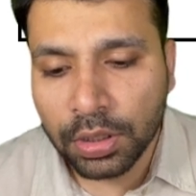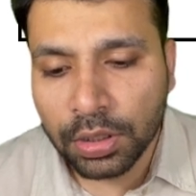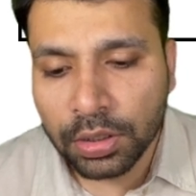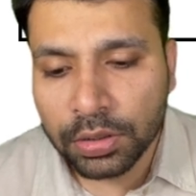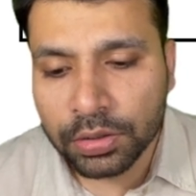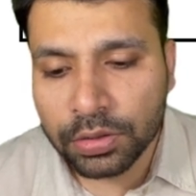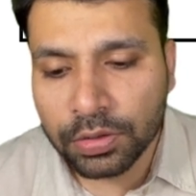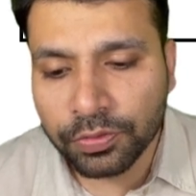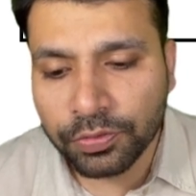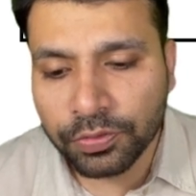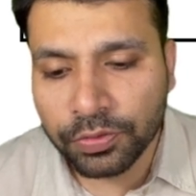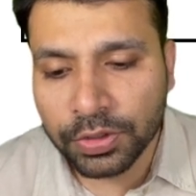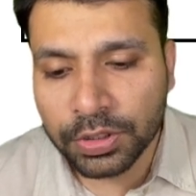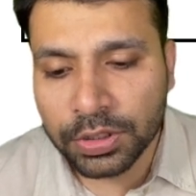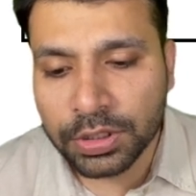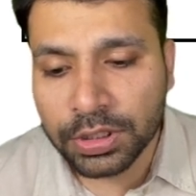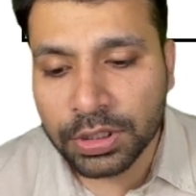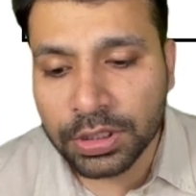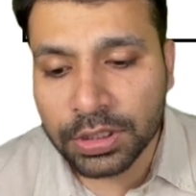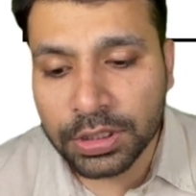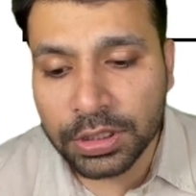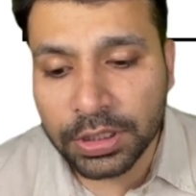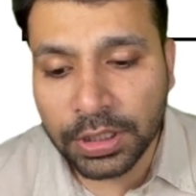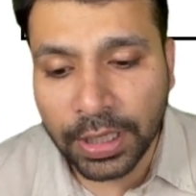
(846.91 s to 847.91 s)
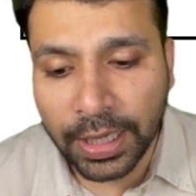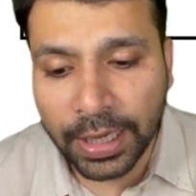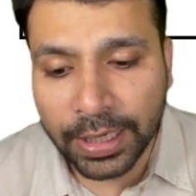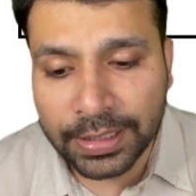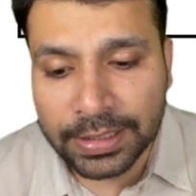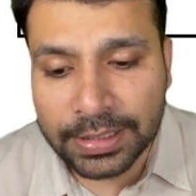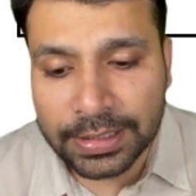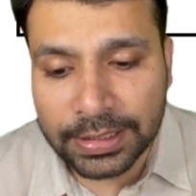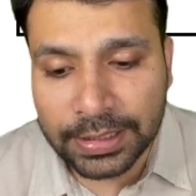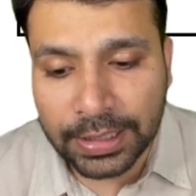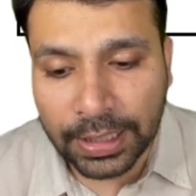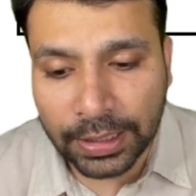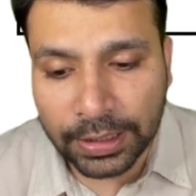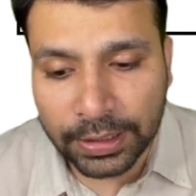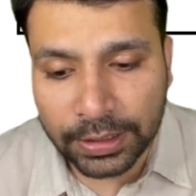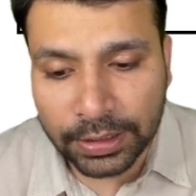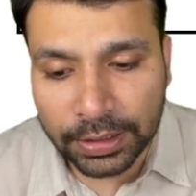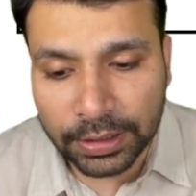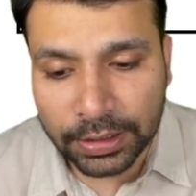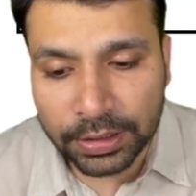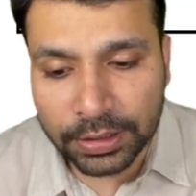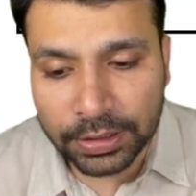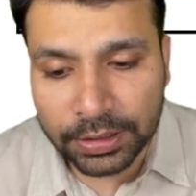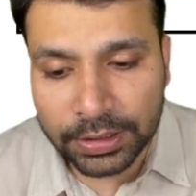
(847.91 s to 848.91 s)
So first is the extent.
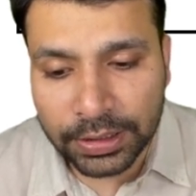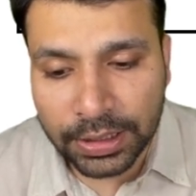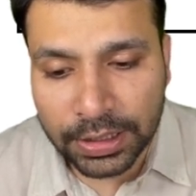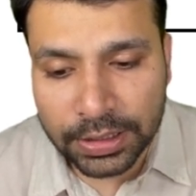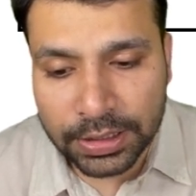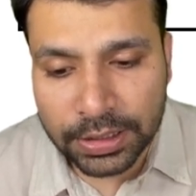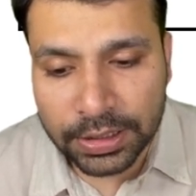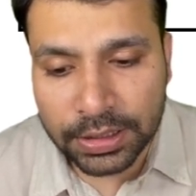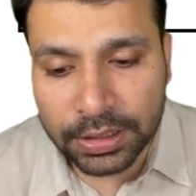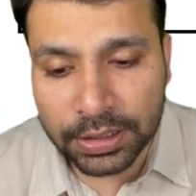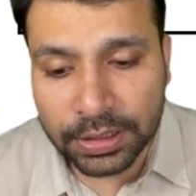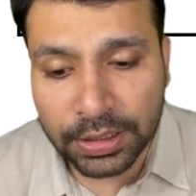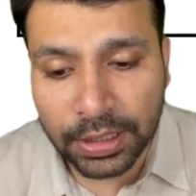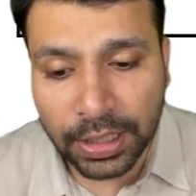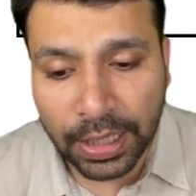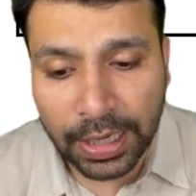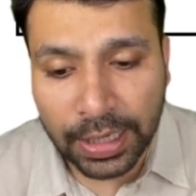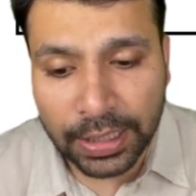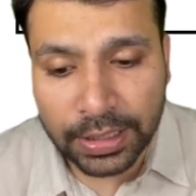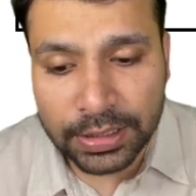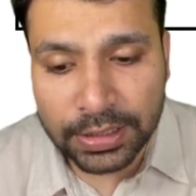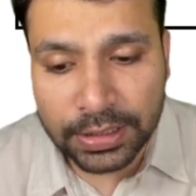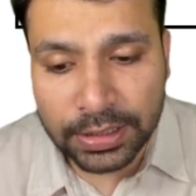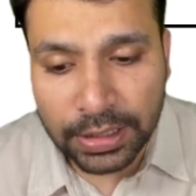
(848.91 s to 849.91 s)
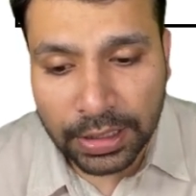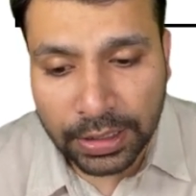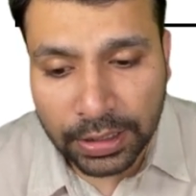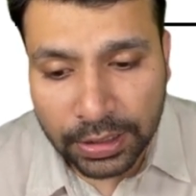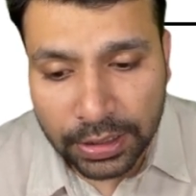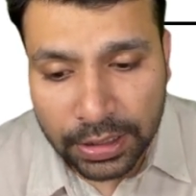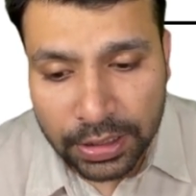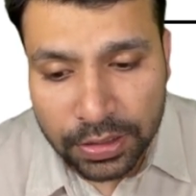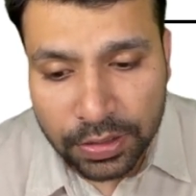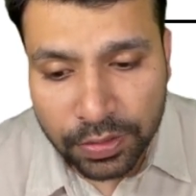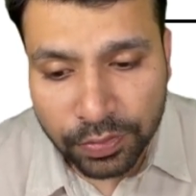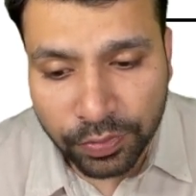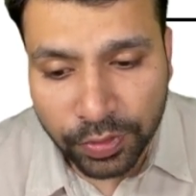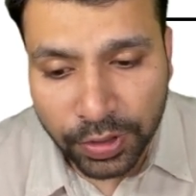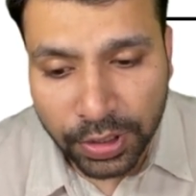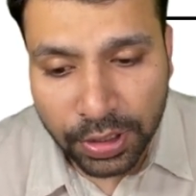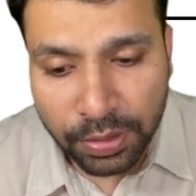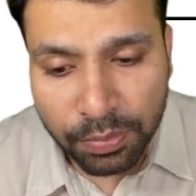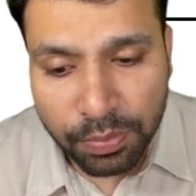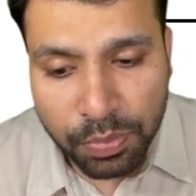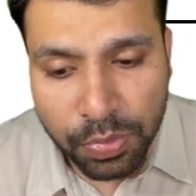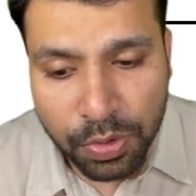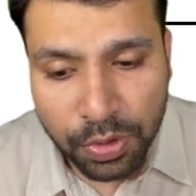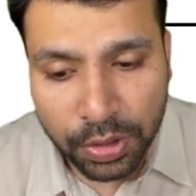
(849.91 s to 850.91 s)
Yes, extent is very
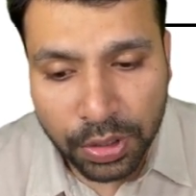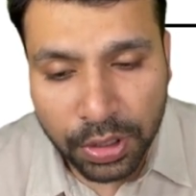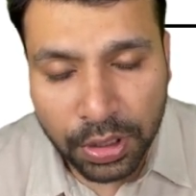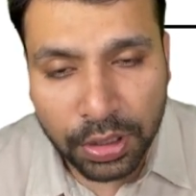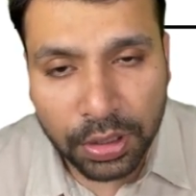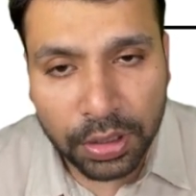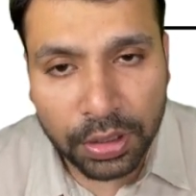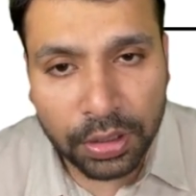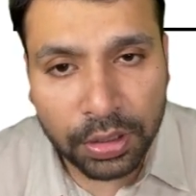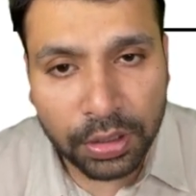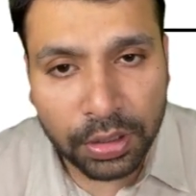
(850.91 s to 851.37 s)
important.